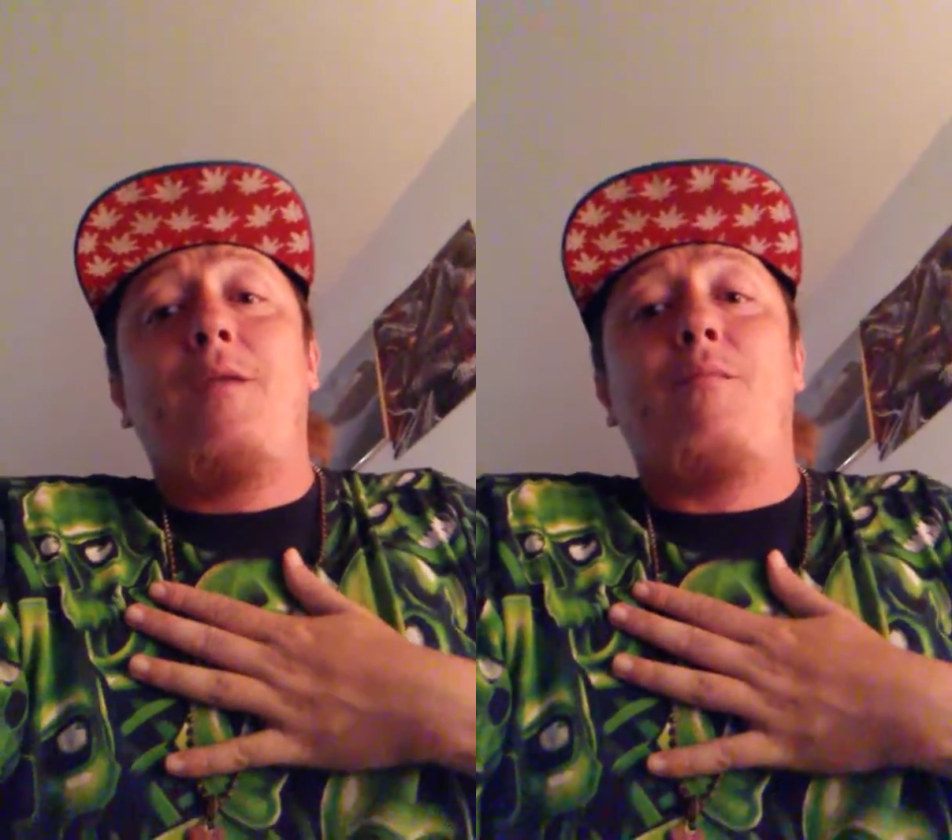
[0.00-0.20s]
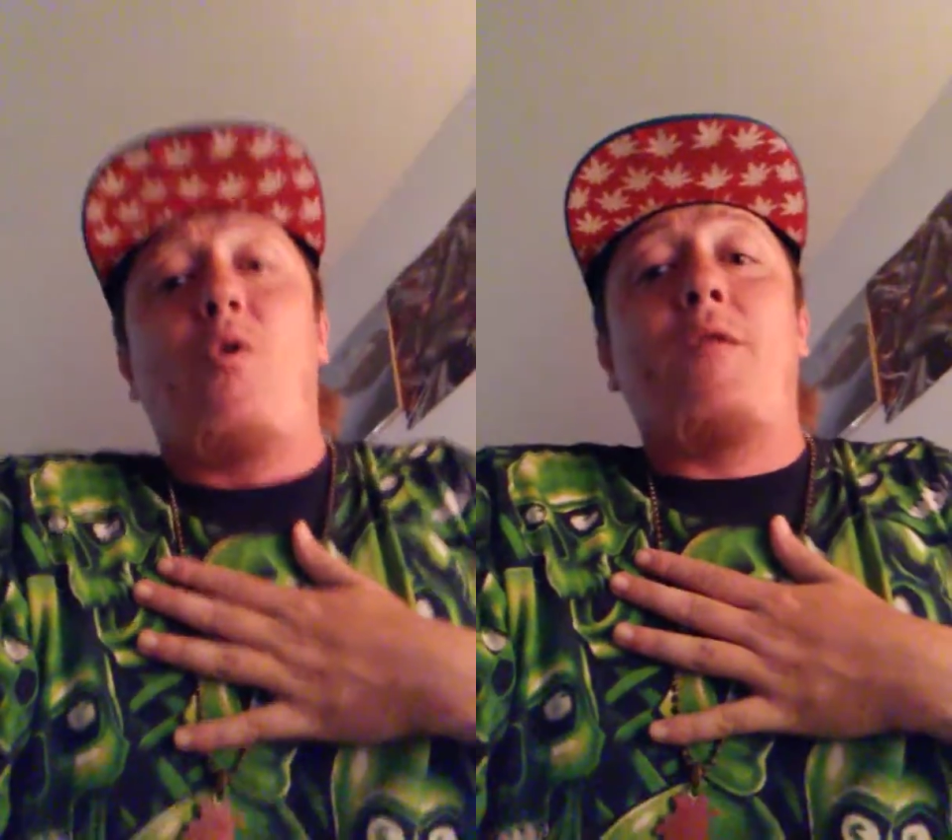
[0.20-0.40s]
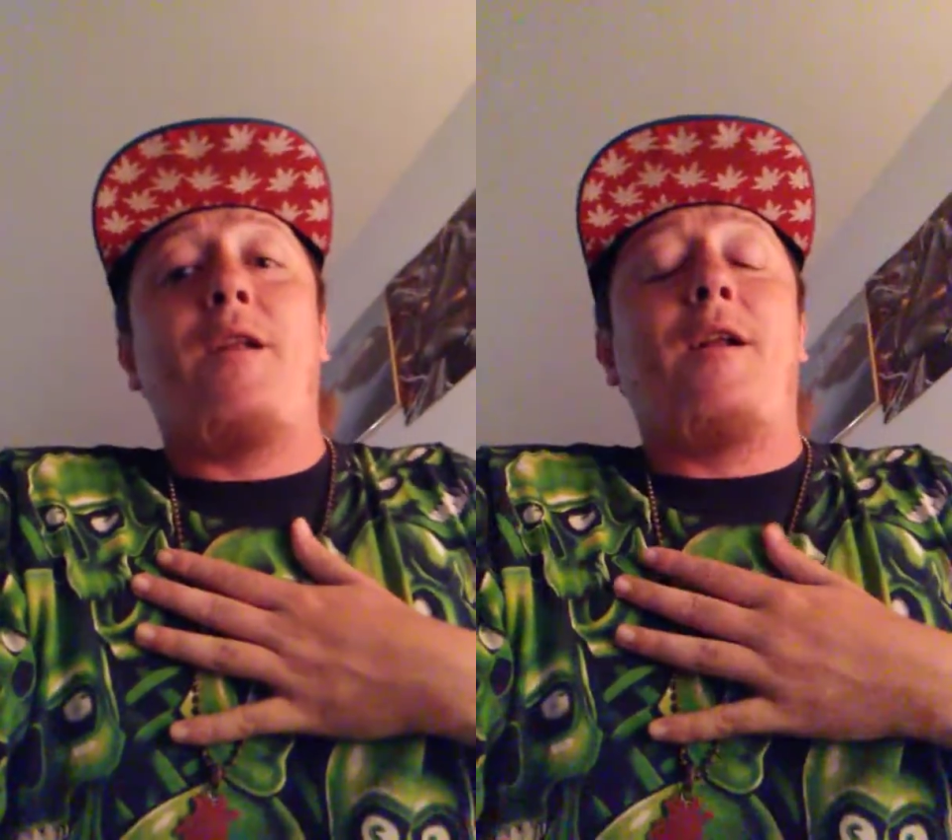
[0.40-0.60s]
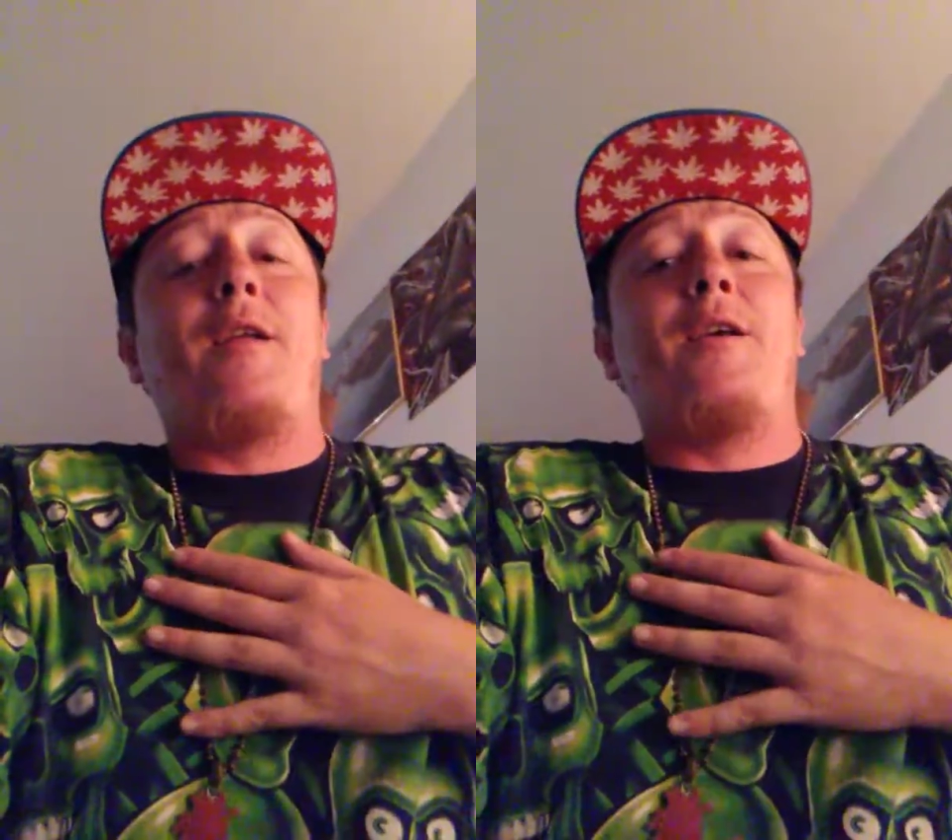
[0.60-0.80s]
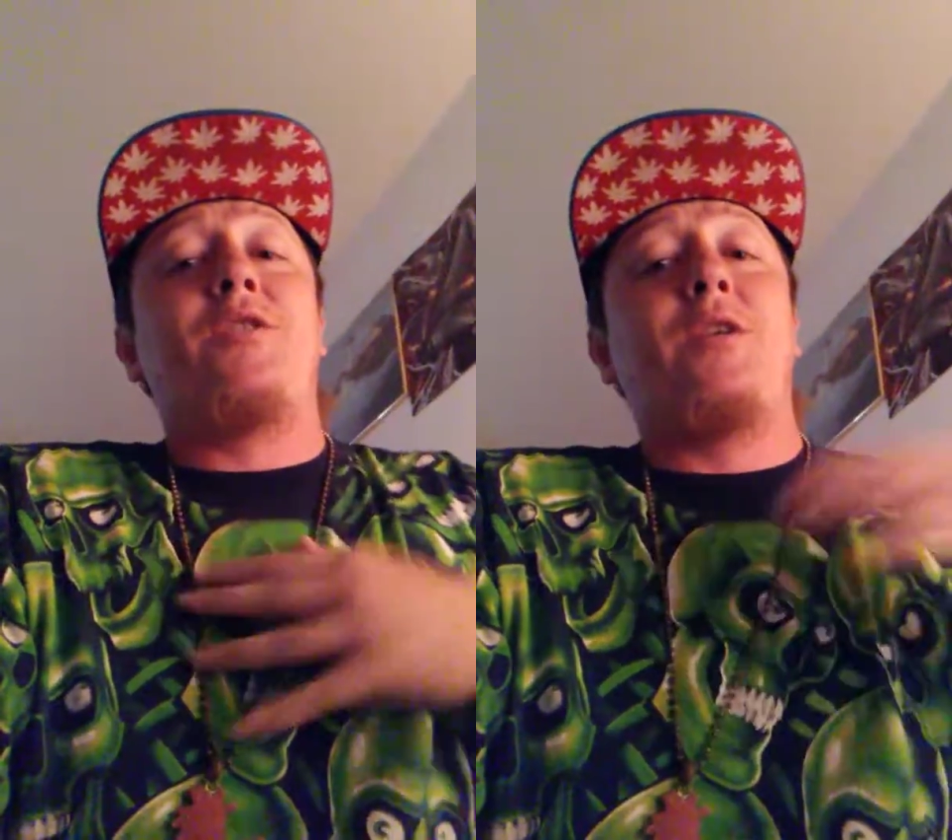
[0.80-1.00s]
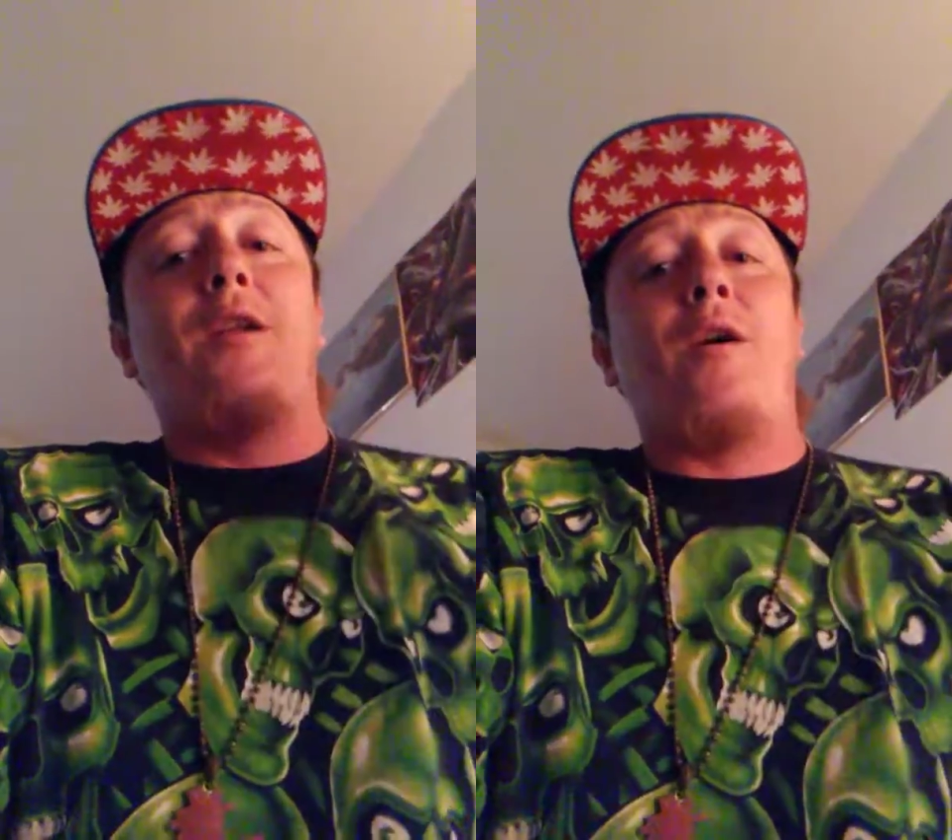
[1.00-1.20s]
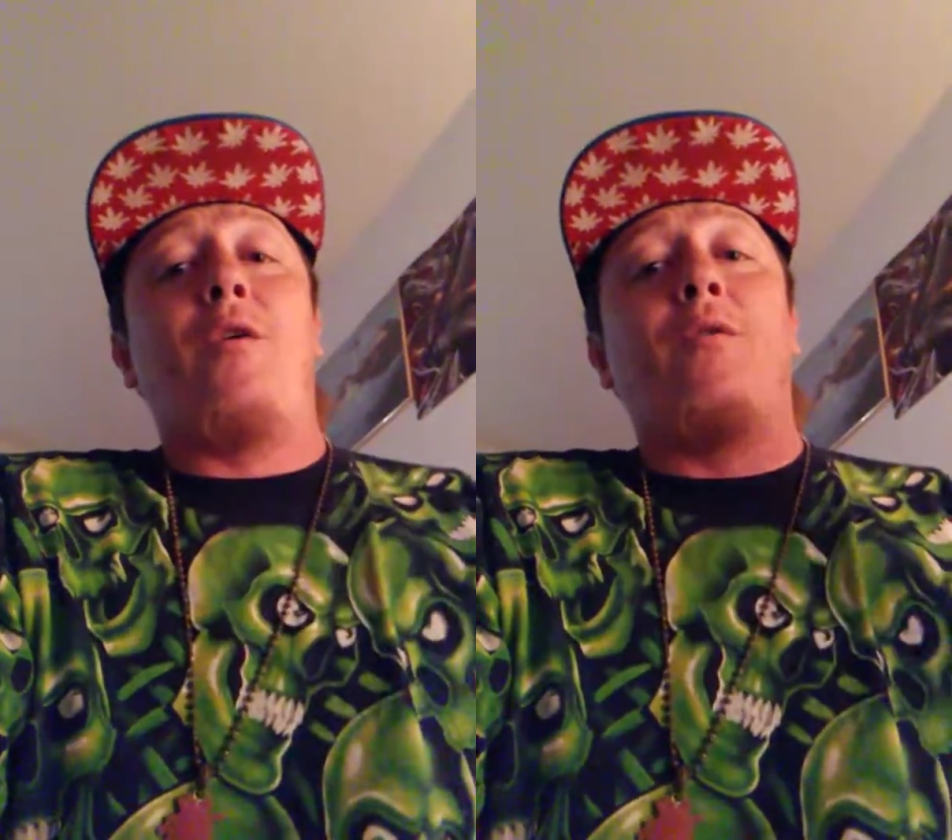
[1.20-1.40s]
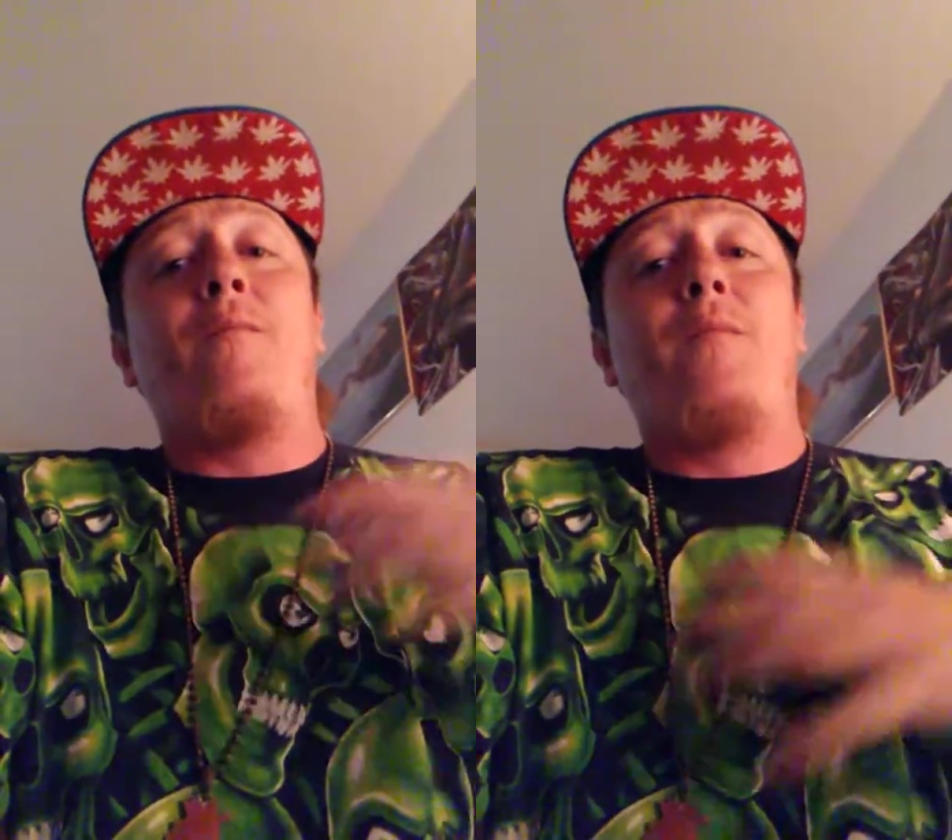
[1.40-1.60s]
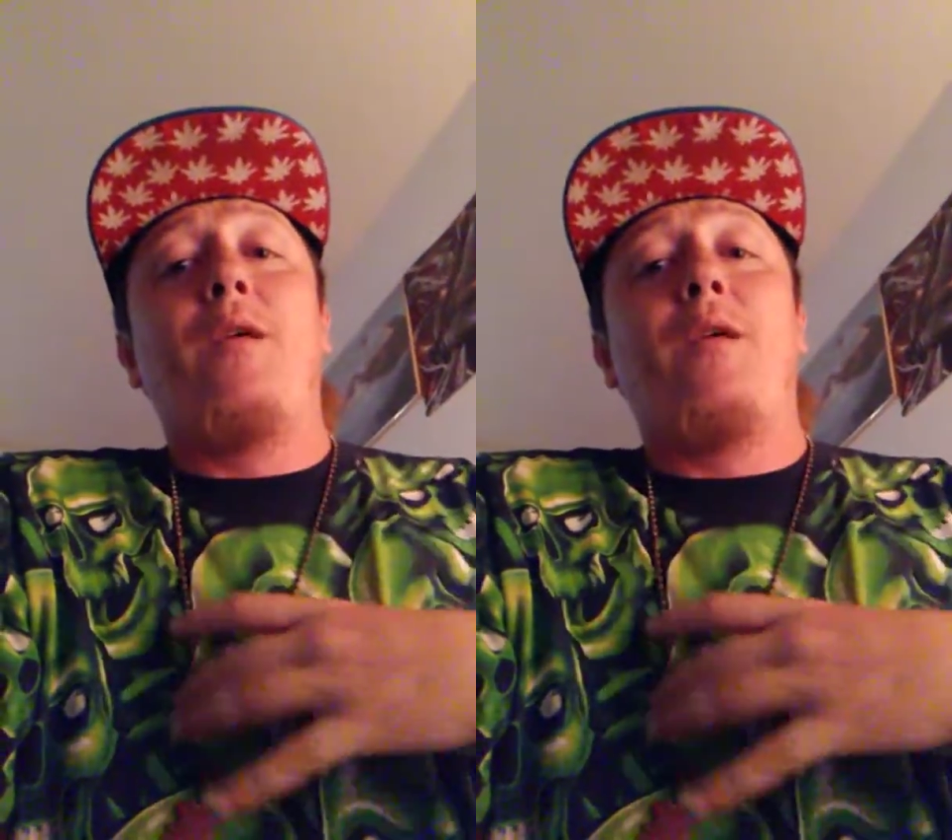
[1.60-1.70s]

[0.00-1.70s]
more than it is, you know,